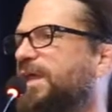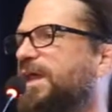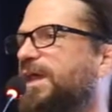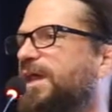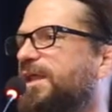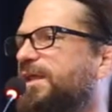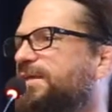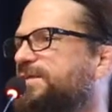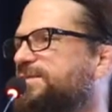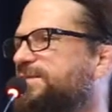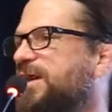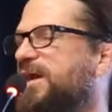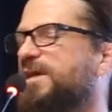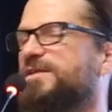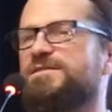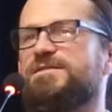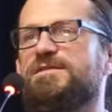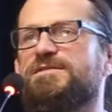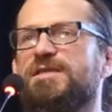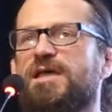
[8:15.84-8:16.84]
at
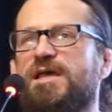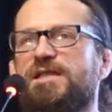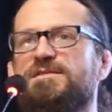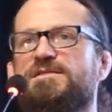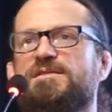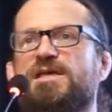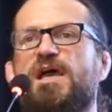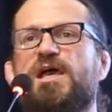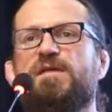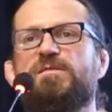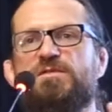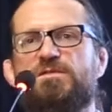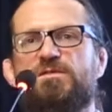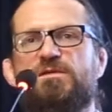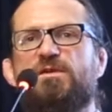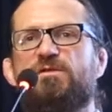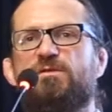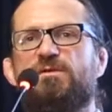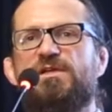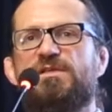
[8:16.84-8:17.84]
exogenous enzymes to
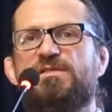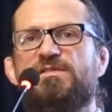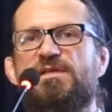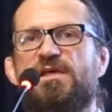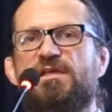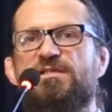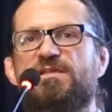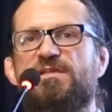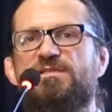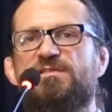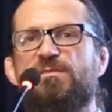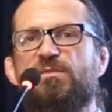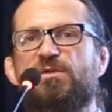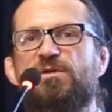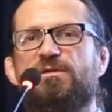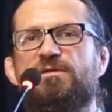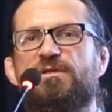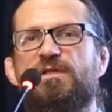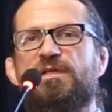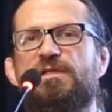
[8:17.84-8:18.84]
increase
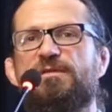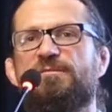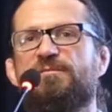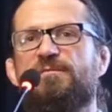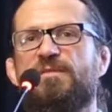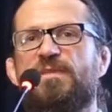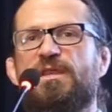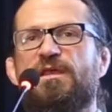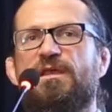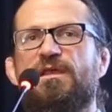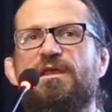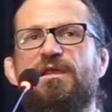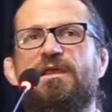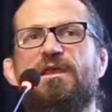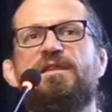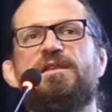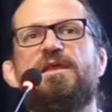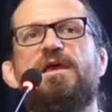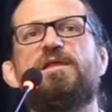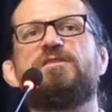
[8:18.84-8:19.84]
digestibility,
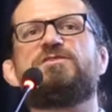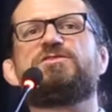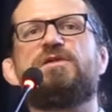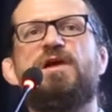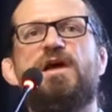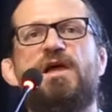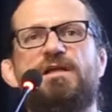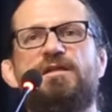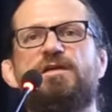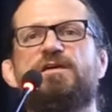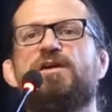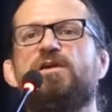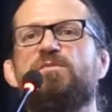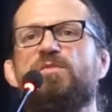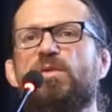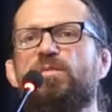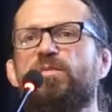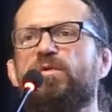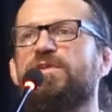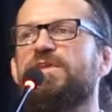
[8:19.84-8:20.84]
and then trying to come
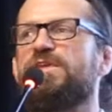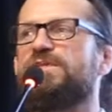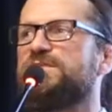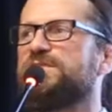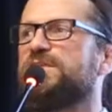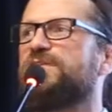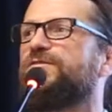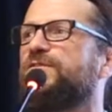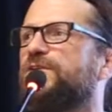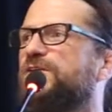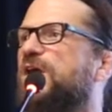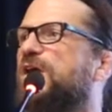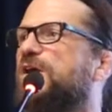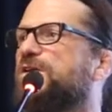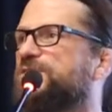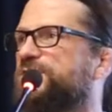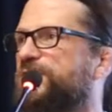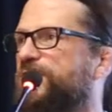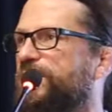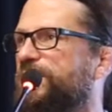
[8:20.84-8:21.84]
up with these different
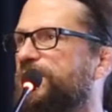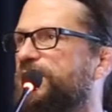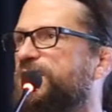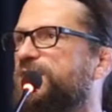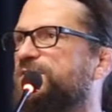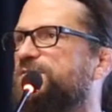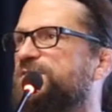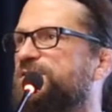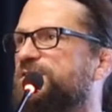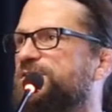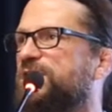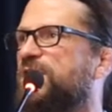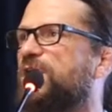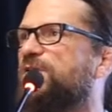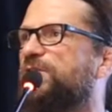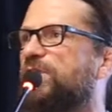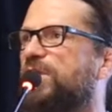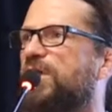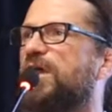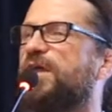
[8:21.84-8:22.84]
alternatives, these
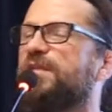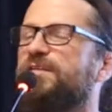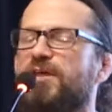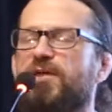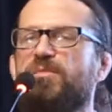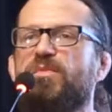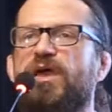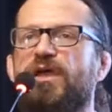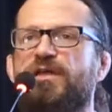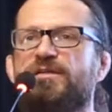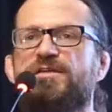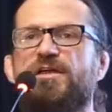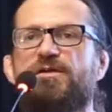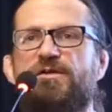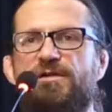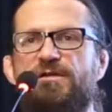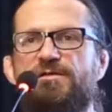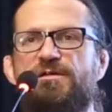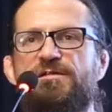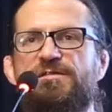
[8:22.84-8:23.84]
other
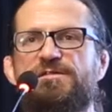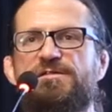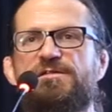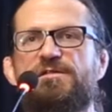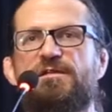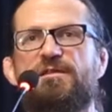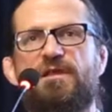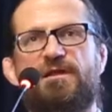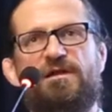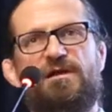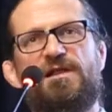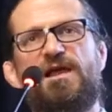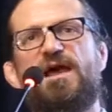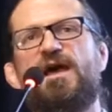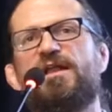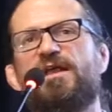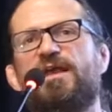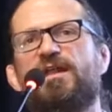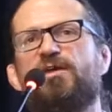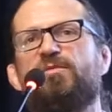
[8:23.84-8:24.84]
antibacterials that are
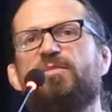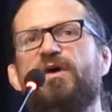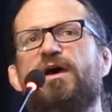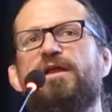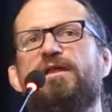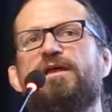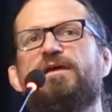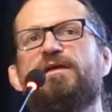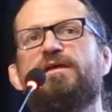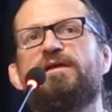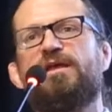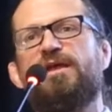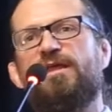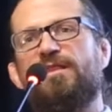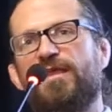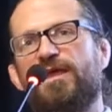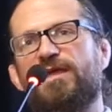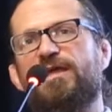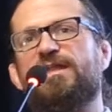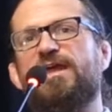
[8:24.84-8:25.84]

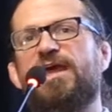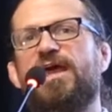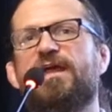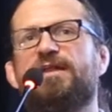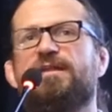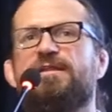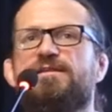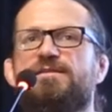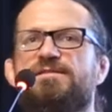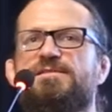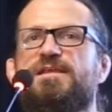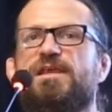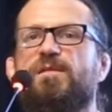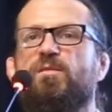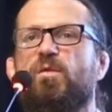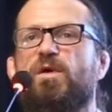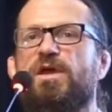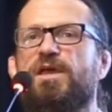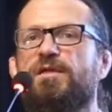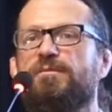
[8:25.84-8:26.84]
non-antibiotic that could act in the
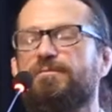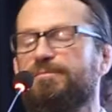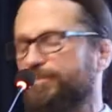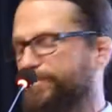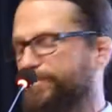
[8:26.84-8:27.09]
same way.